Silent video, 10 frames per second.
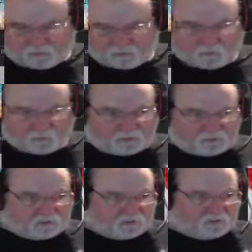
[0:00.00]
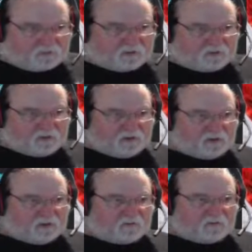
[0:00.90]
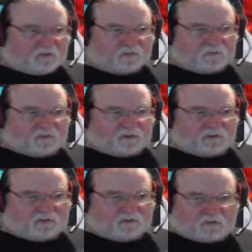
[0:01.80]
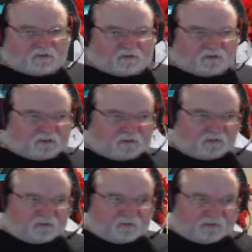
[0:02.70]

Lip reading: 12:46. Rather late start today.